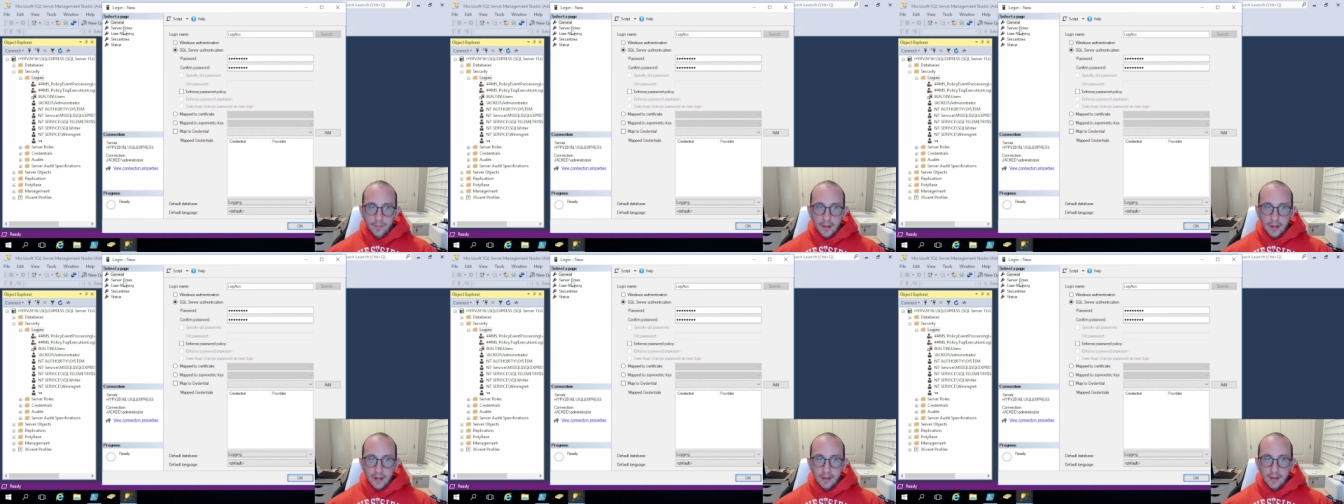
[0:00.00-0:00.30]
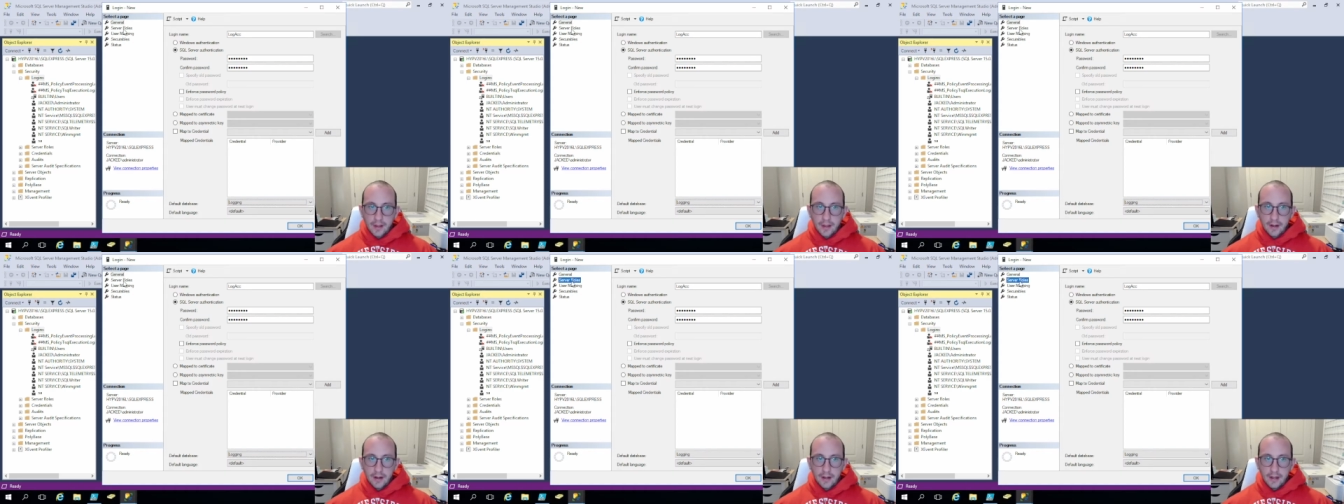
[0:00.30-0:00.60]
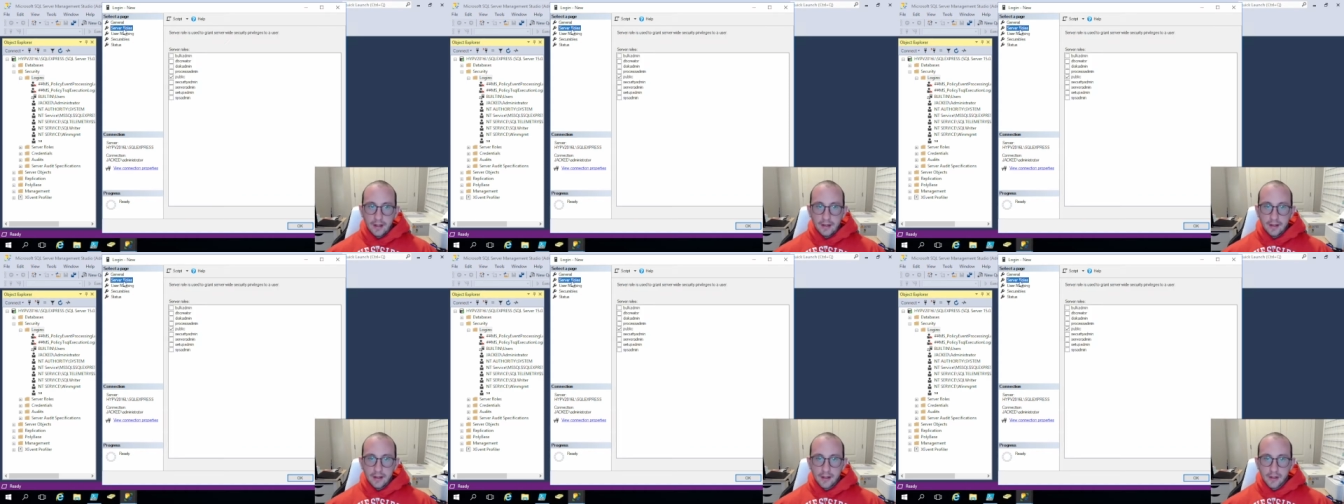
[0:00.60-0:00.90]
And then
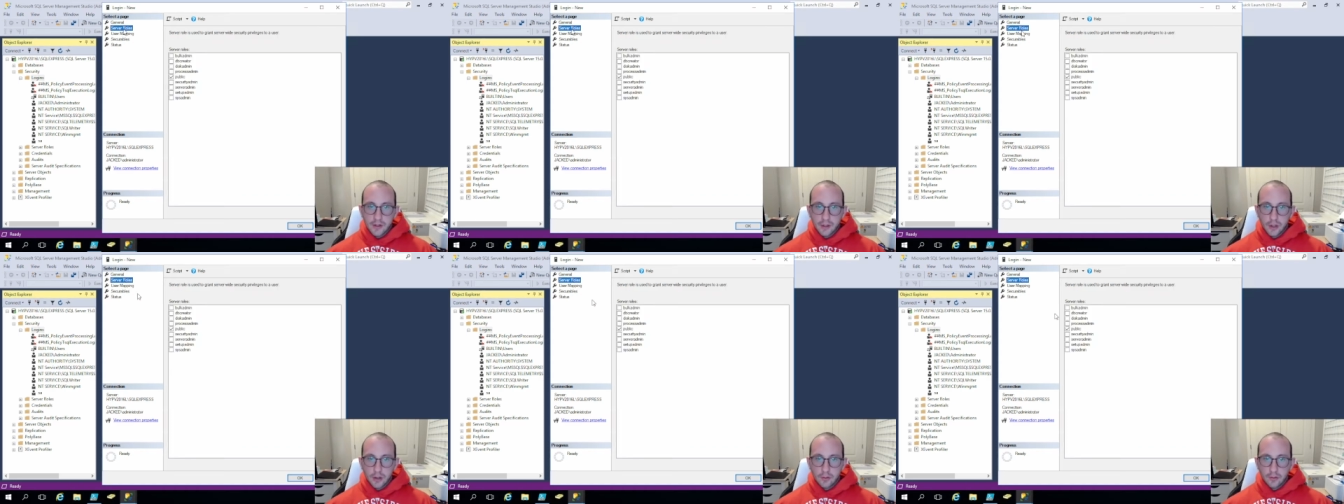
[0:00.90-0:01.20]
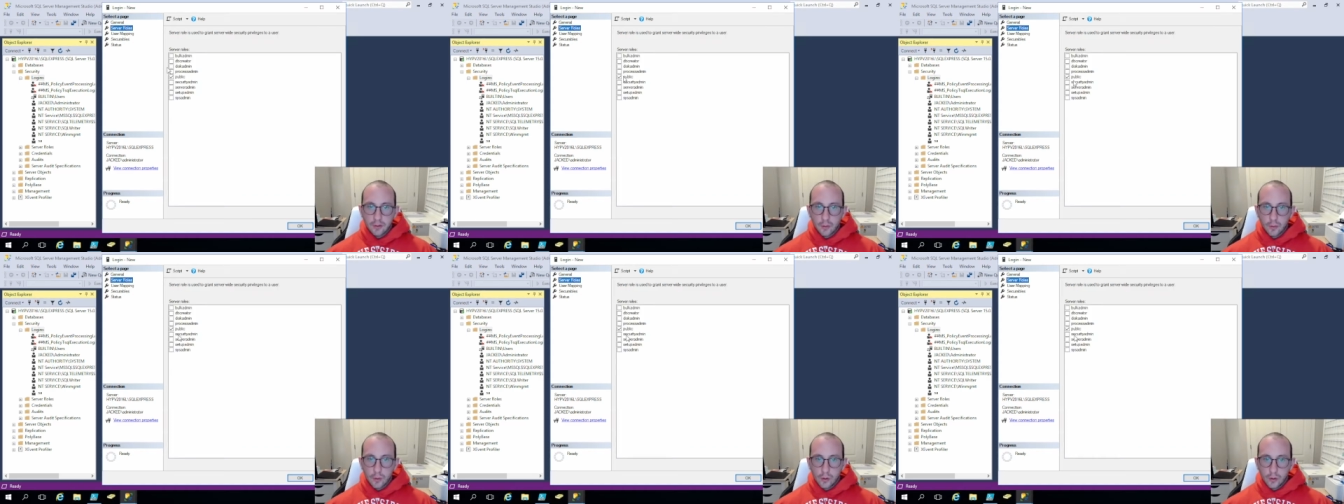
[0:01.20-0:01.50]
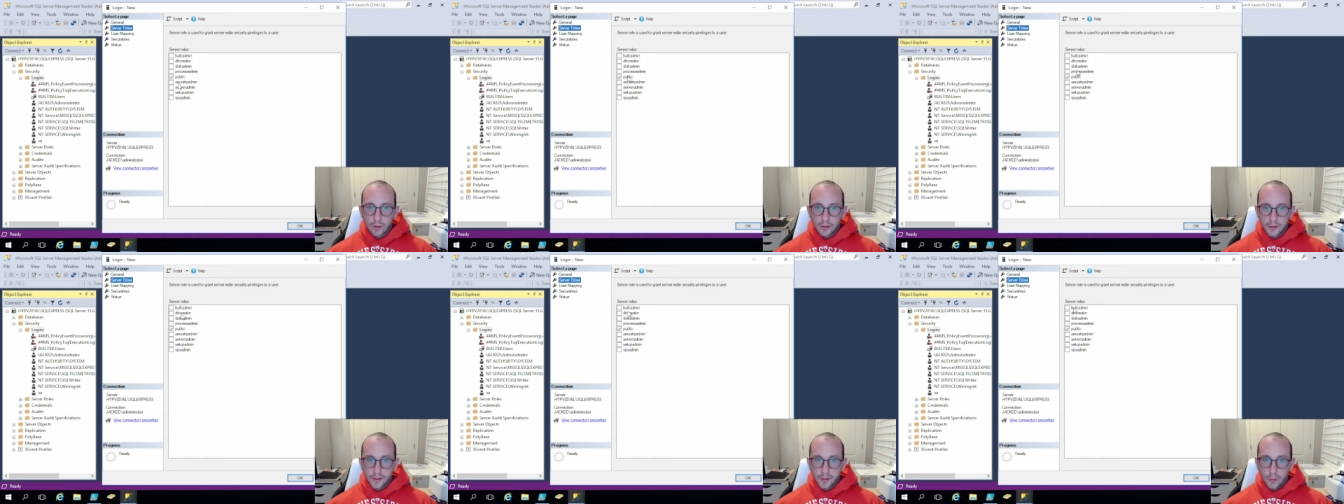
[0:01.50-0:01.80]
in the server
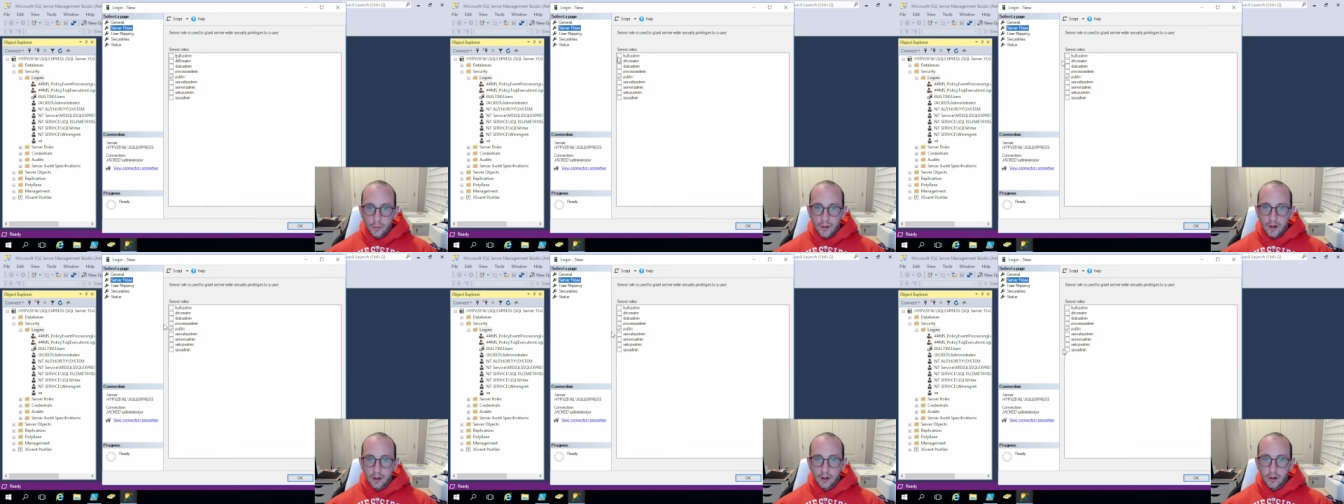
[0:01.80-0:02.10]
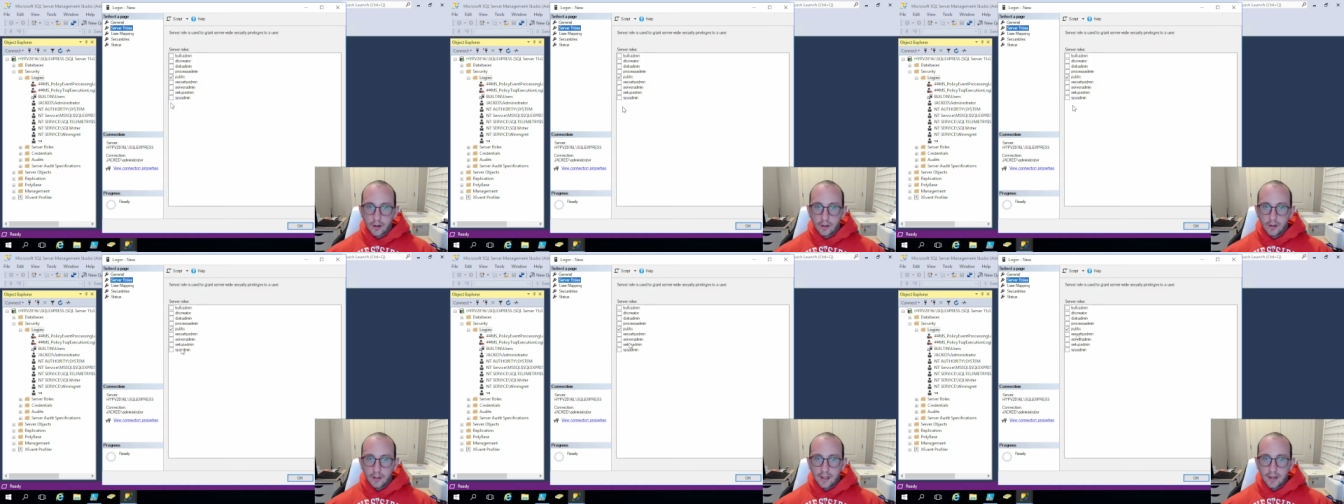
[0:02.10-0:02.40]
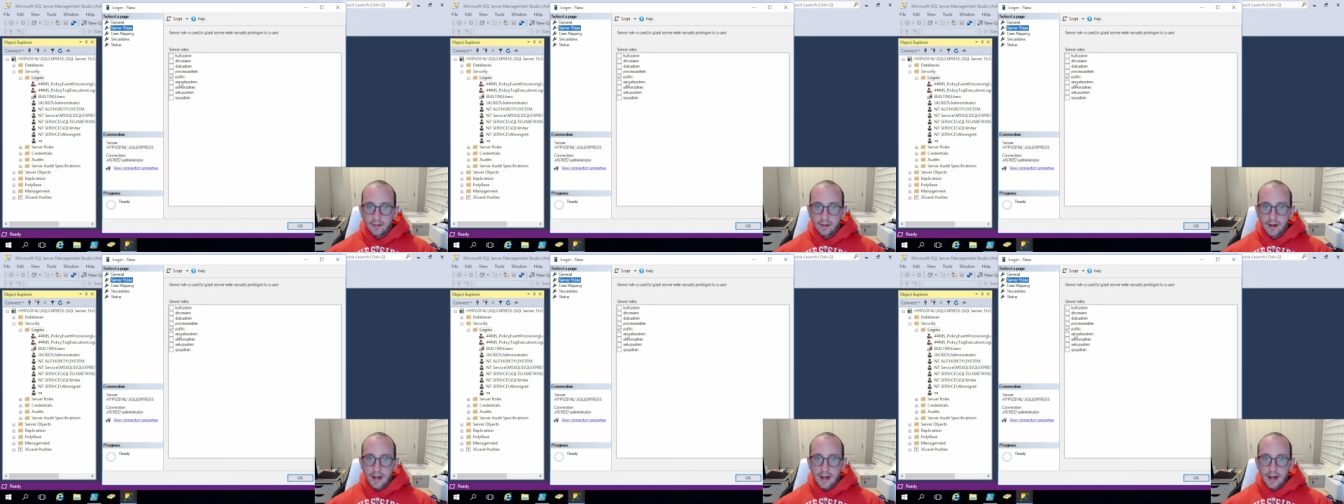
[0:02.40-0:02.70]
roles, we are going to
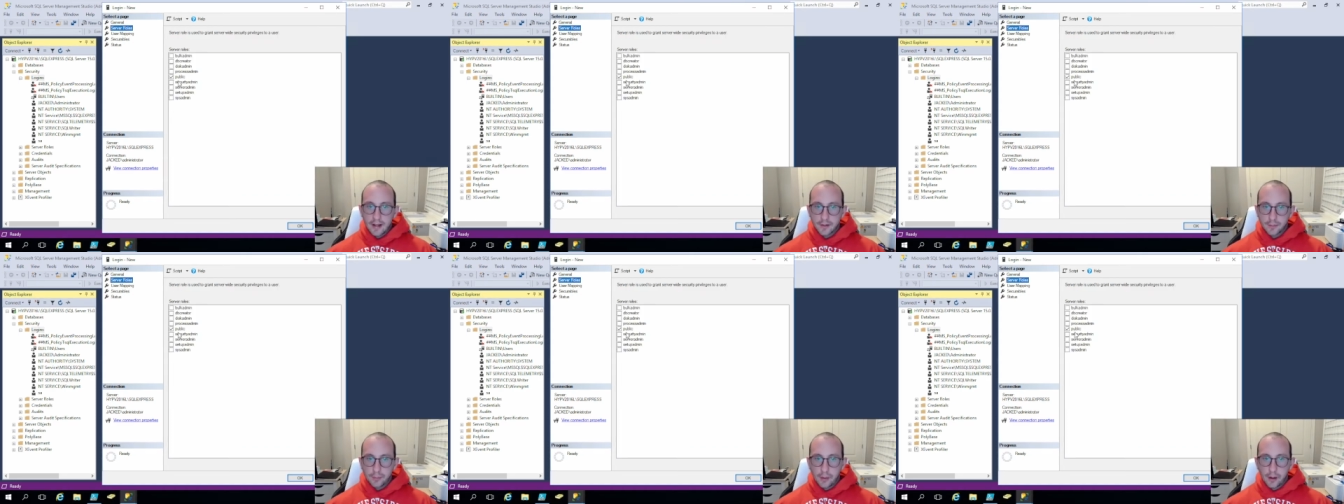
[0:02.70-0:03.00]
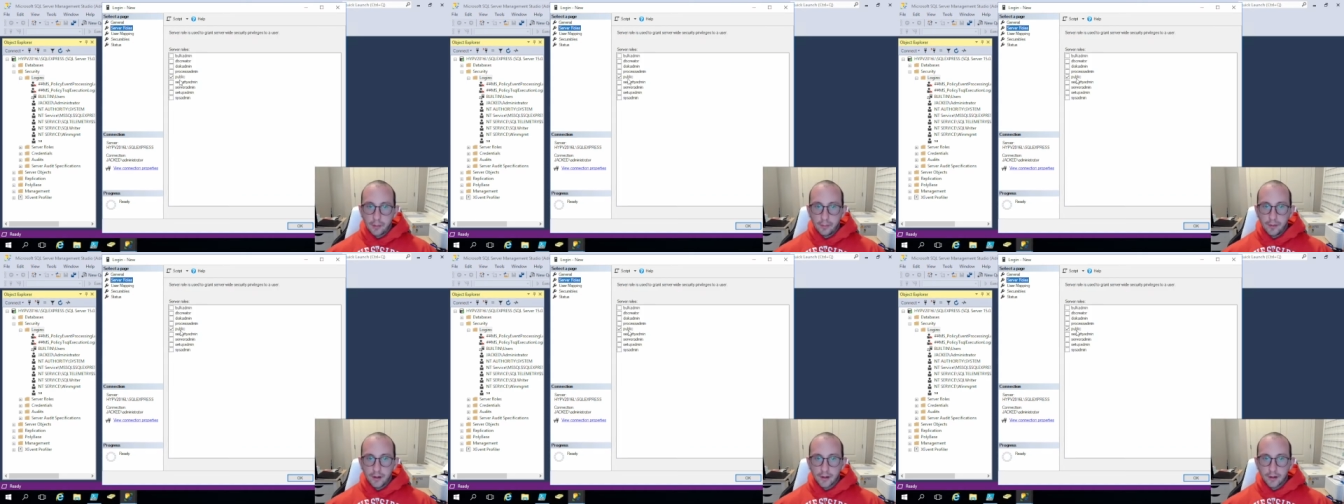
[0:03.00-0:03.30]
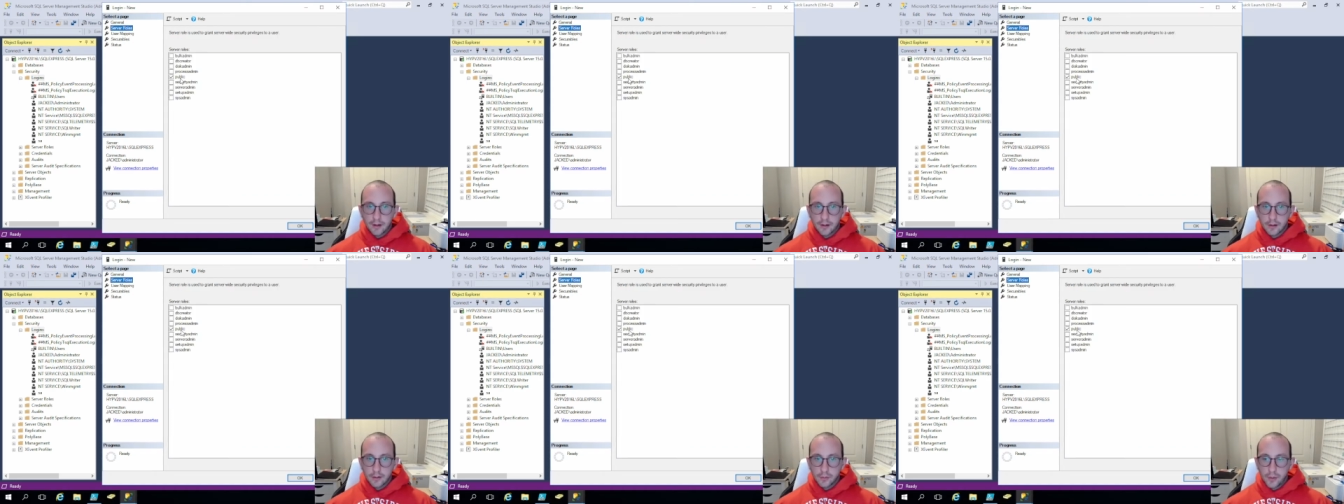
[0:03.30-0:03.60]
leave it as public
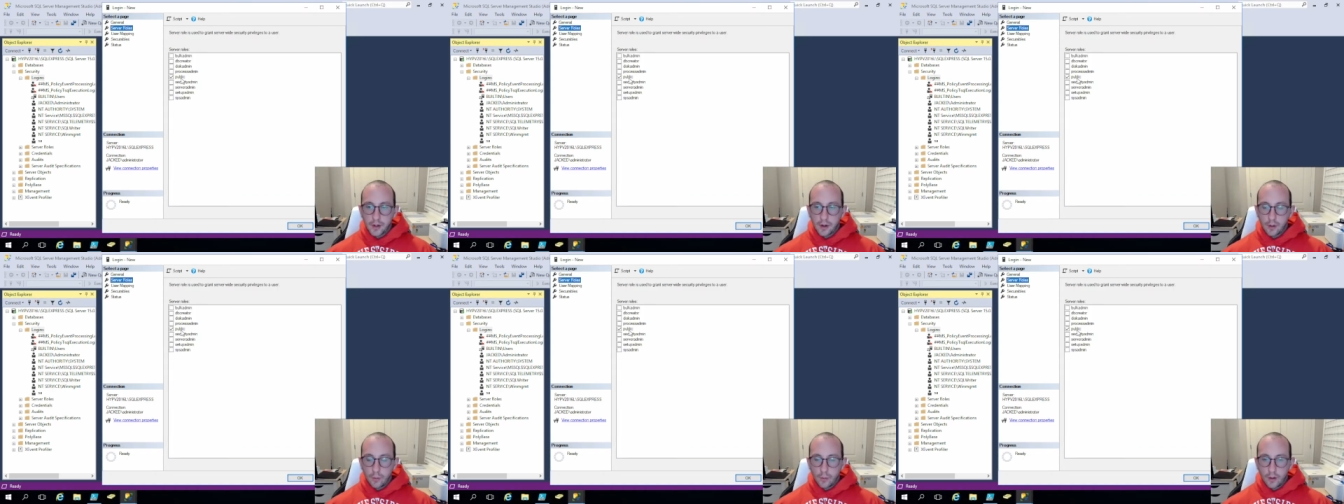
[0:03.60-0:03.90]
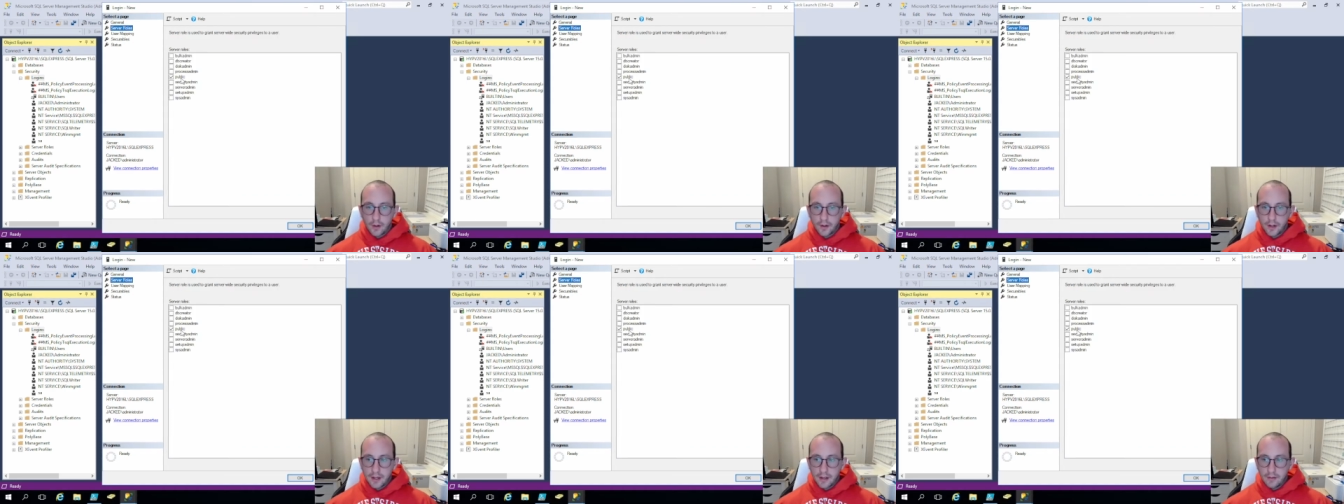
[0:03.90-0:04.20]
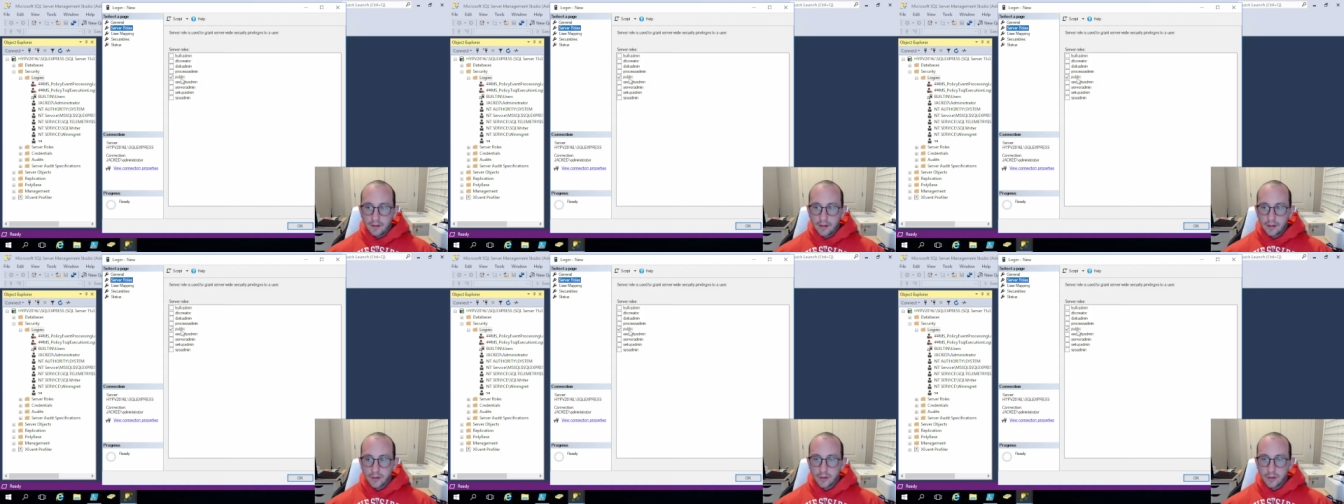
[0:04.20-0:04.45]
because we don't want to give it